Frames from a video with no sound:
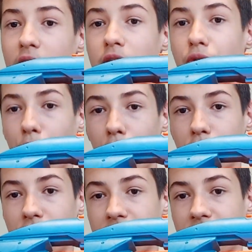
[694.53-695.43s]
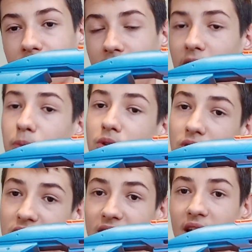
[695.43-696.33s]
euros. It was
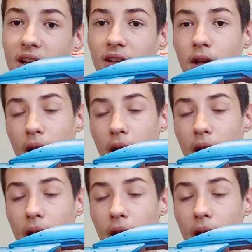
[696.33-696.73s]
on sale.